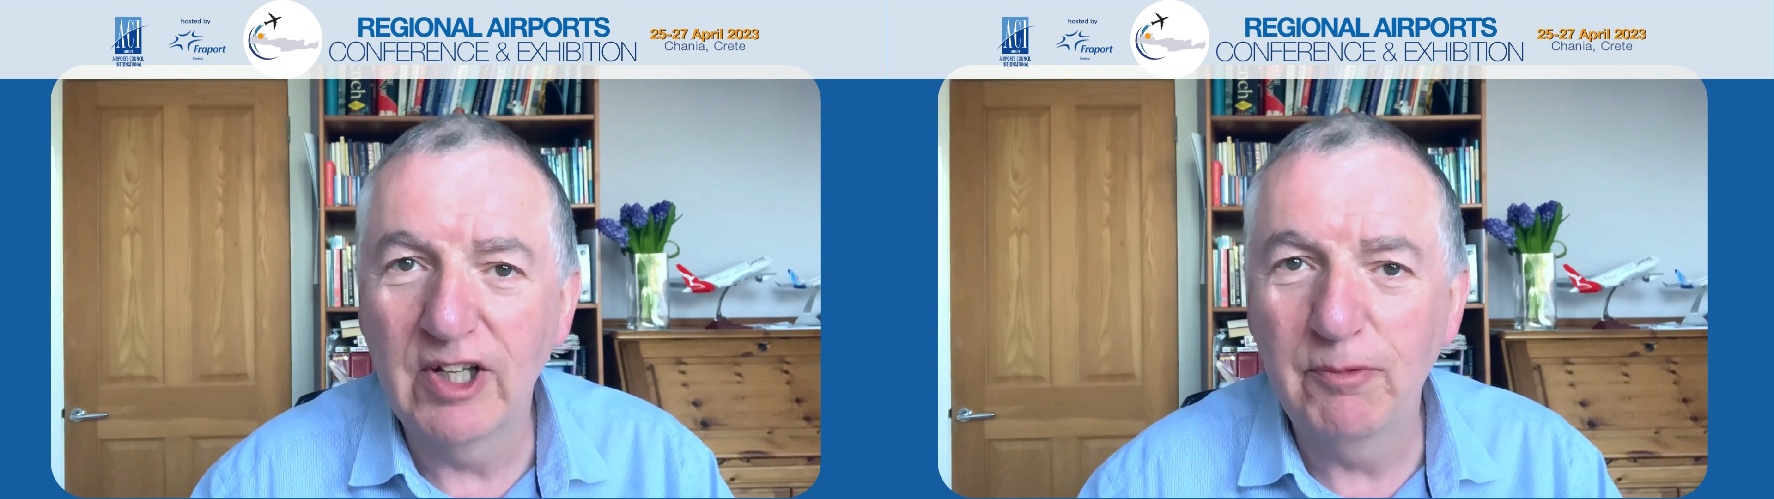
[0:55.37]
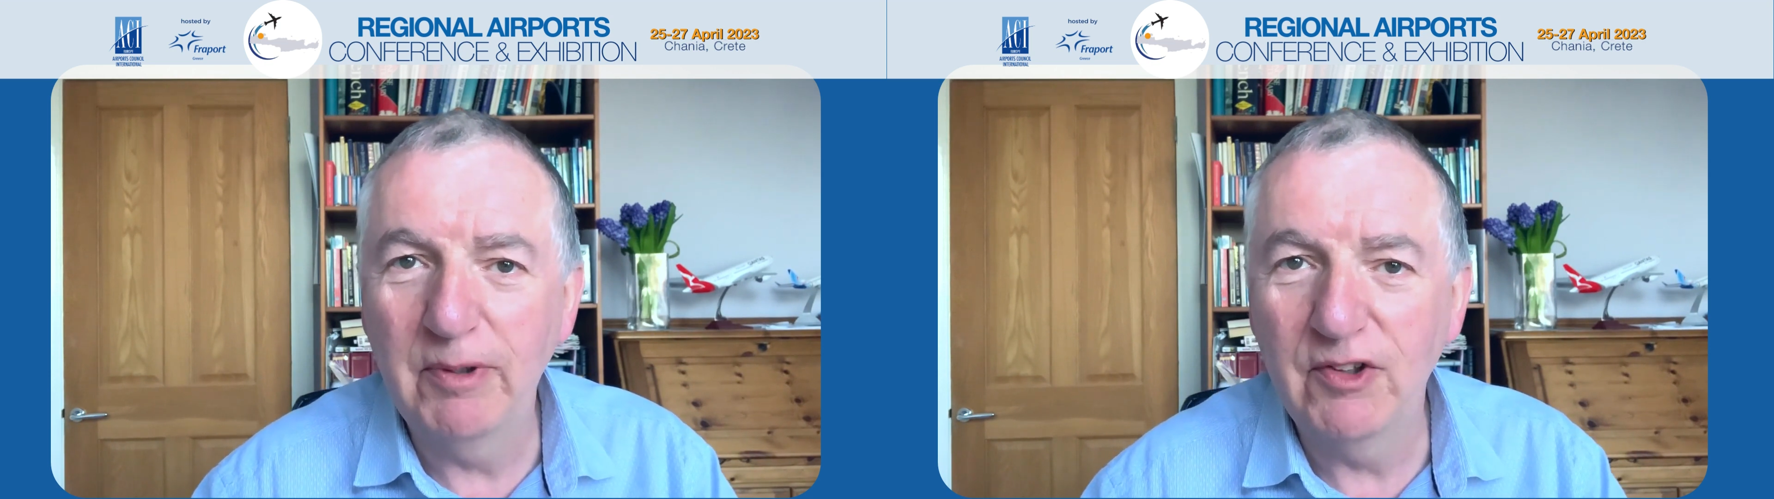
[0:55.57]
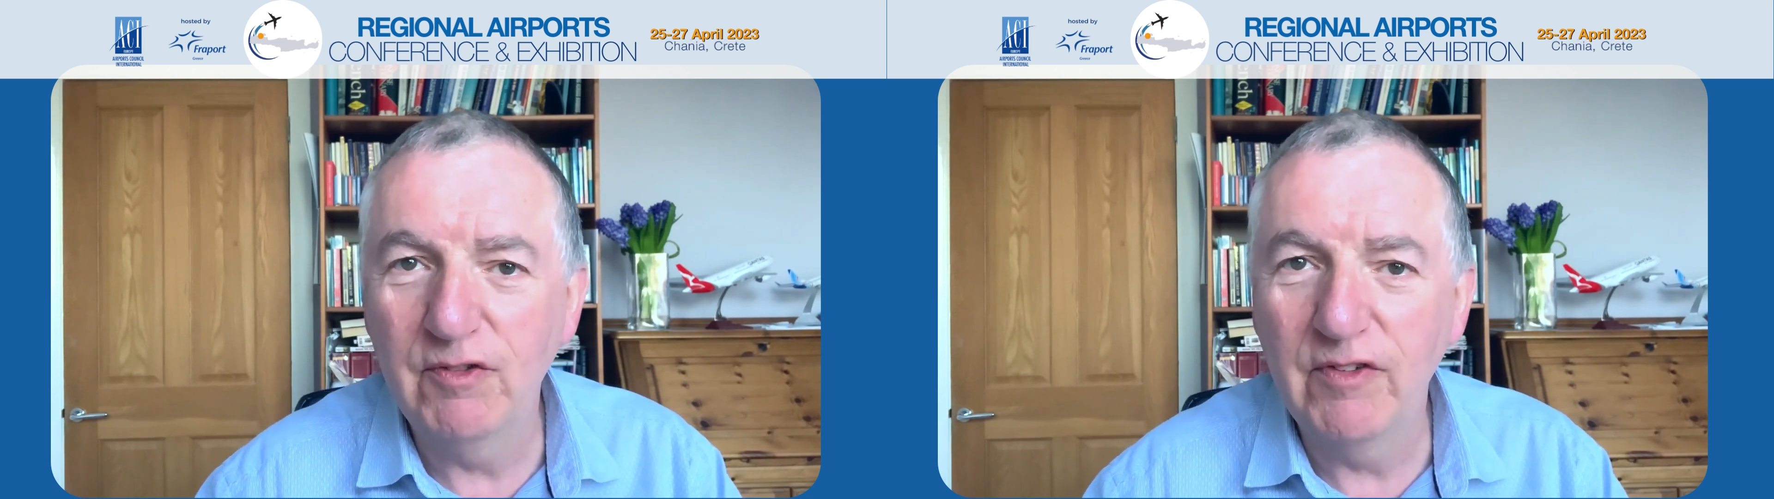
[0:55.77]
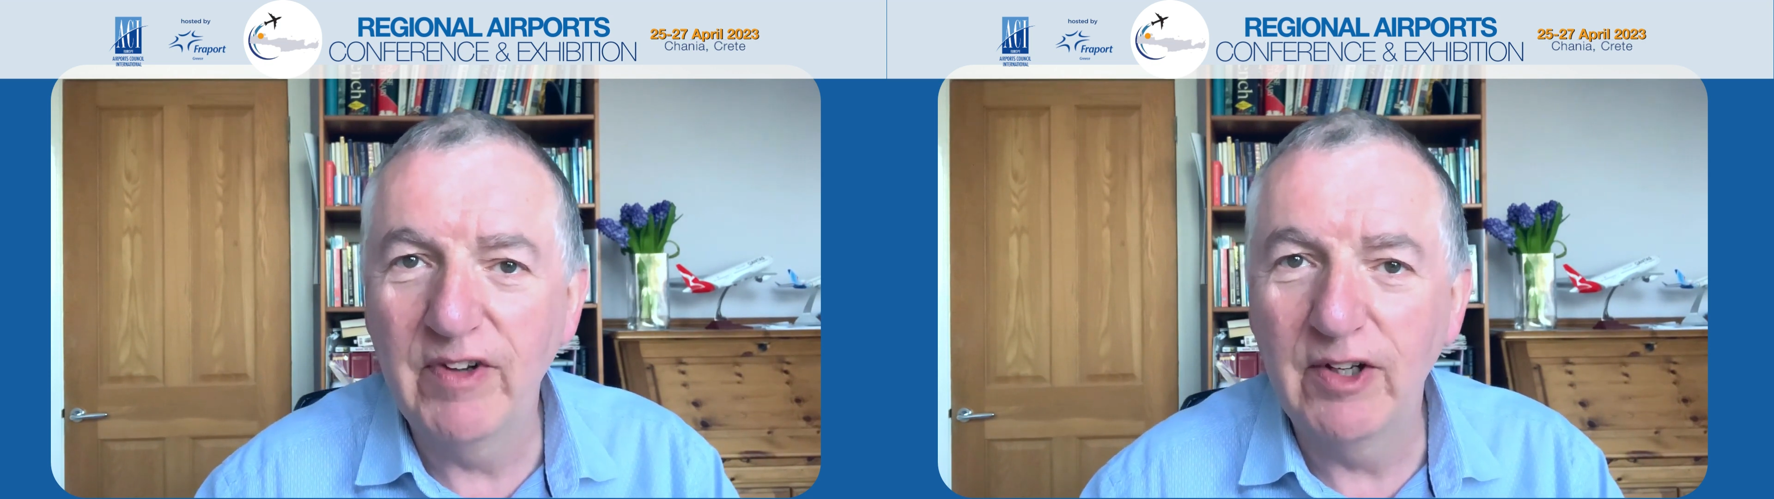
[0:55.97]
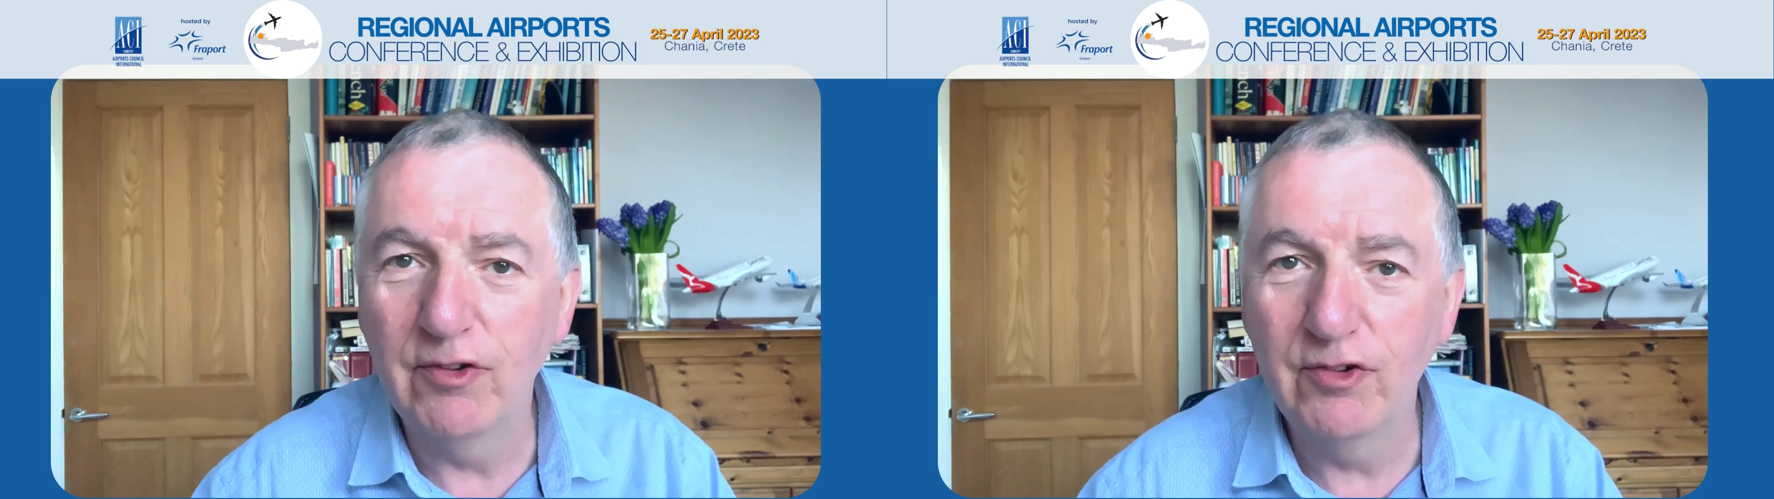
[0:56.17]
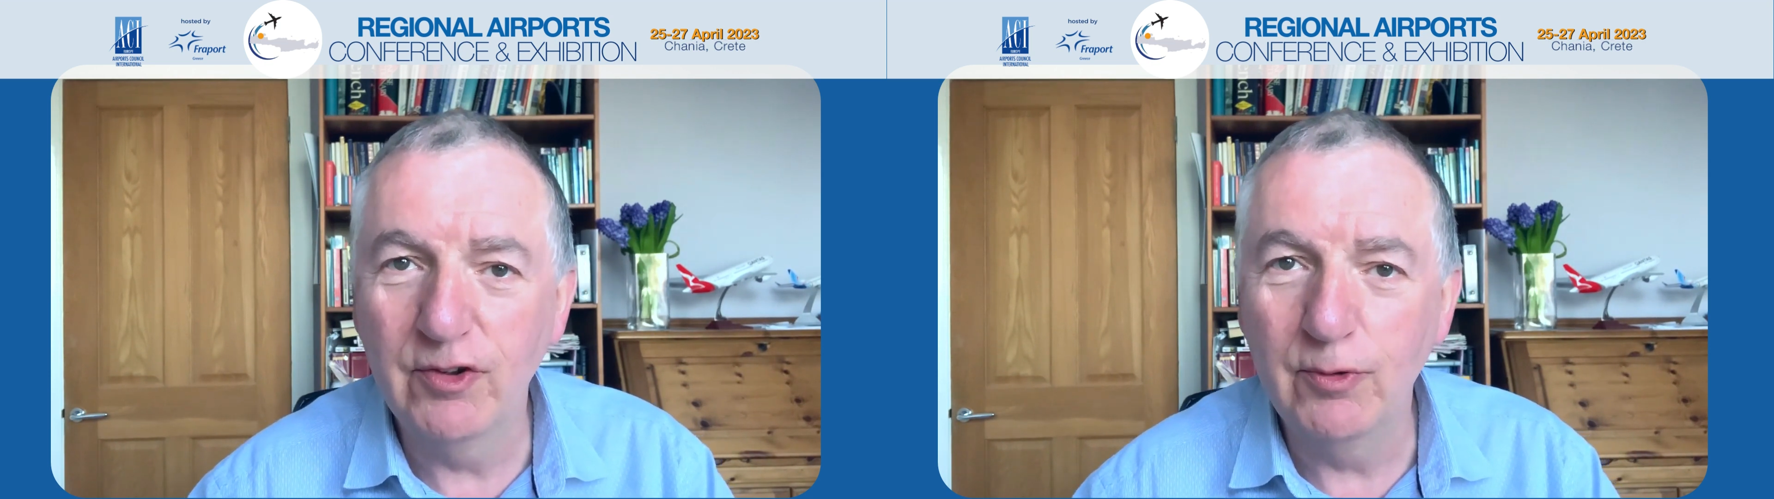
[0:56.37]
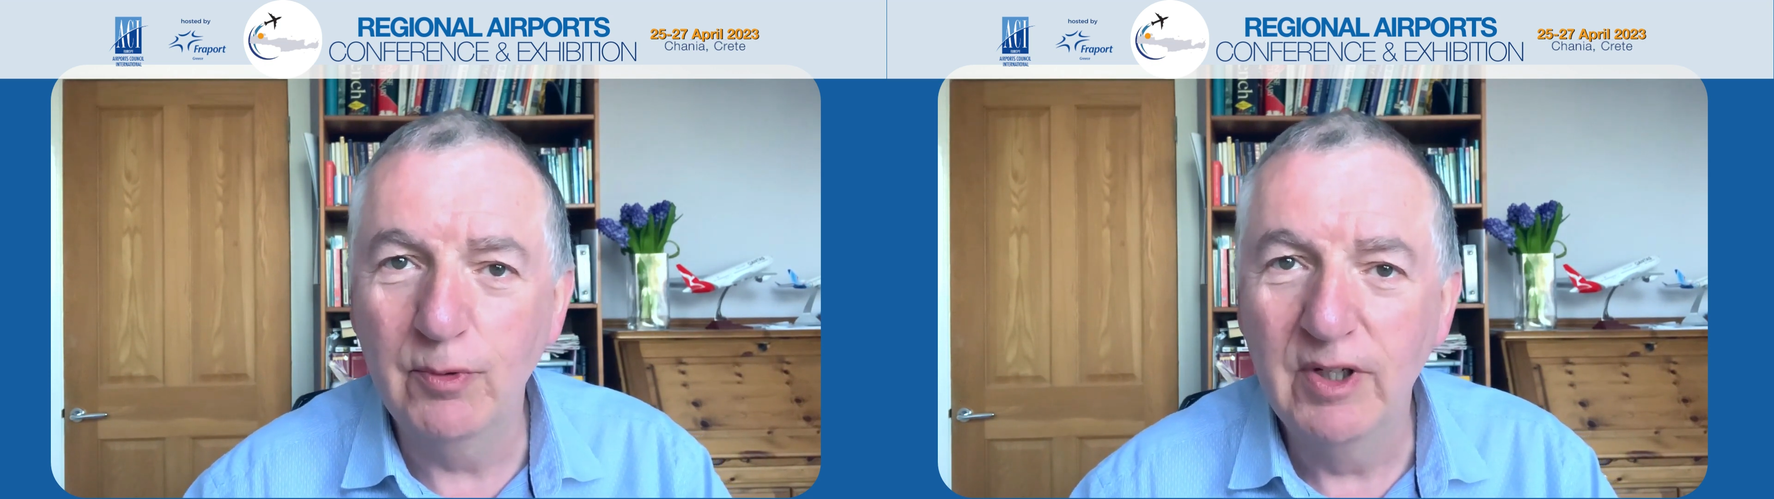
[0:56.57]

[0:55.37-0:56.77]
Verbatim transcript: aspects of the event, too.